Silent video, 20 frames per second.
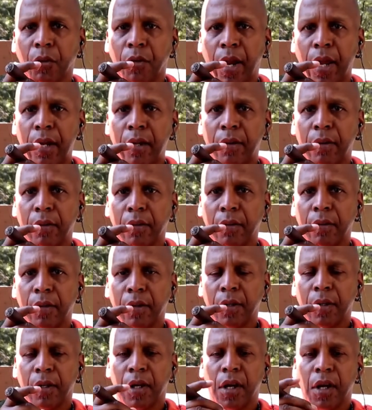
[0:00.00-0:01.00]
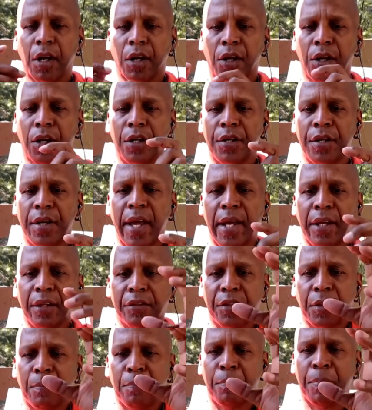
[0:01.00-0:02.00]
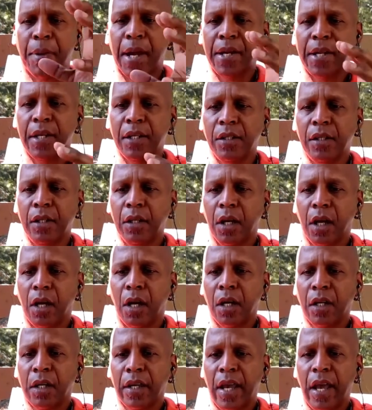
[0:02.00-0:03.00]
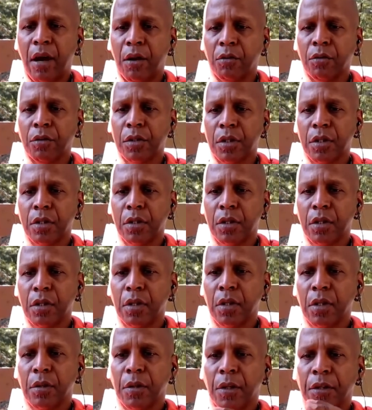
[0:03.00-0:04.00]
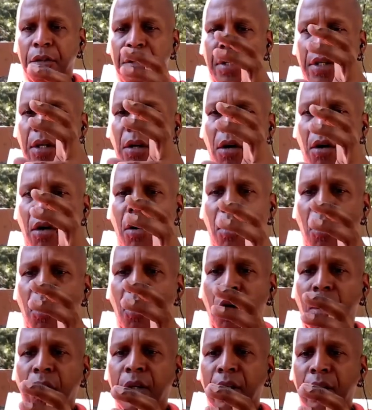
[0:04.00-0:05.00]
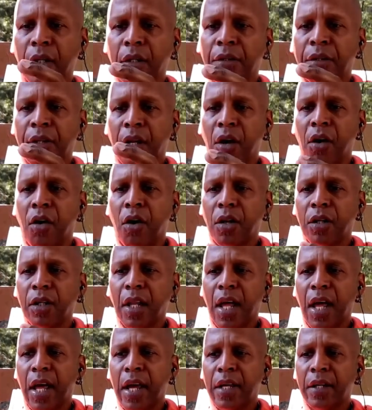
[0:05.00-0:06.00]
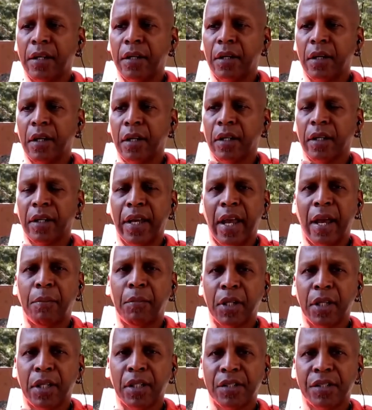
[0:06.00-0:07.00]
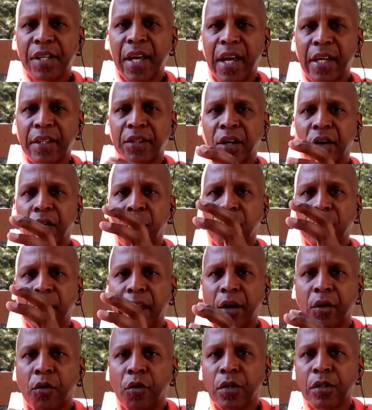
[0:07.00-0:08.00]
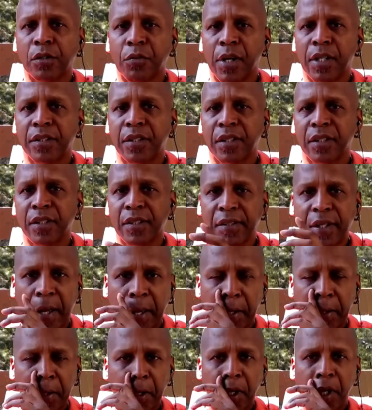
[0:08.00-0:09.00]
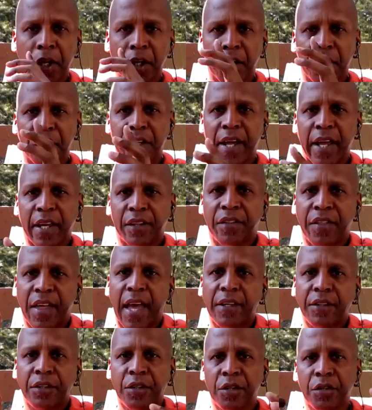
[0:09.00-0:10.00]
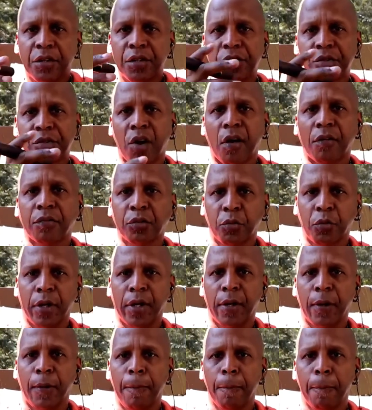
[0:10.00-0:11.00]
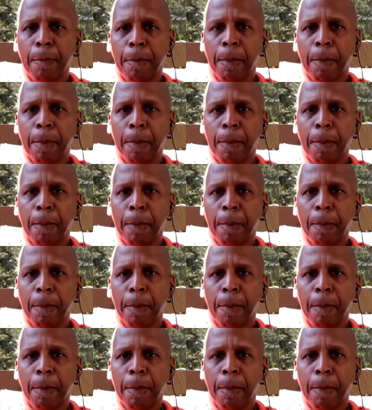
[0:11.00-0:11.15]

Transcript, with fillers: right? Connect the betting account, the on the online uh, gambling site, the online horse racing site, connect that to the software,